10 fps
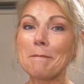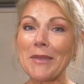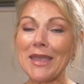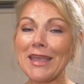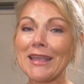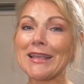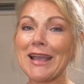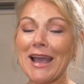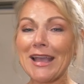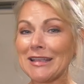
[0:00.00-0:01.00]
big
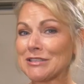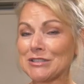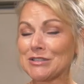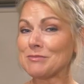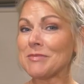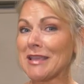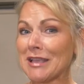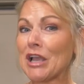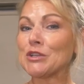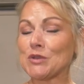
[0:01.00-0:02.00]
guys,
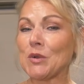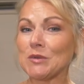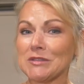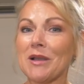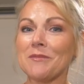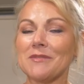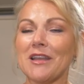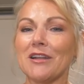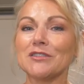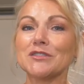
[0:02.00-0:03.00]
big adults up
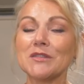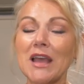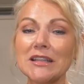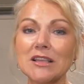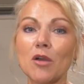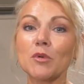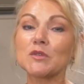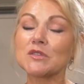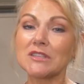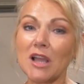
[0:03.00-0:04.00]
there. So that's
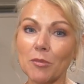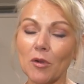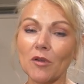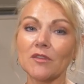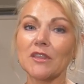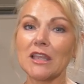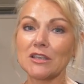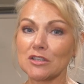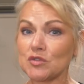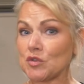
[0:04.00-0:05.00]
almost double the
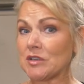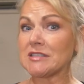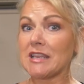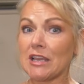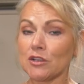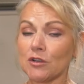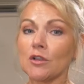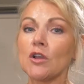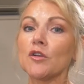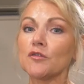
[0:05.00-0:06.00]
industry standard
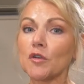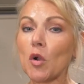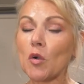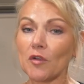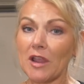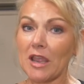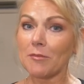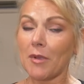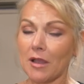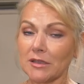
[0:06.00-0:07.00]
for
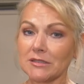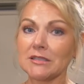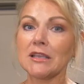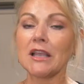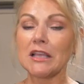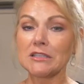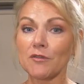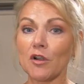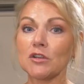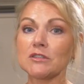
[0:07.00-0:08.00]
overhead bunks as
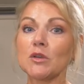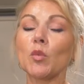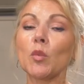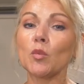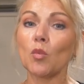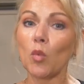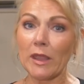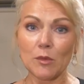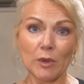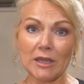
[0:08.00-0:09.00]
far as the
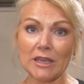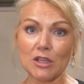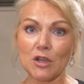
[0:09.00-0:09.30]
weight rating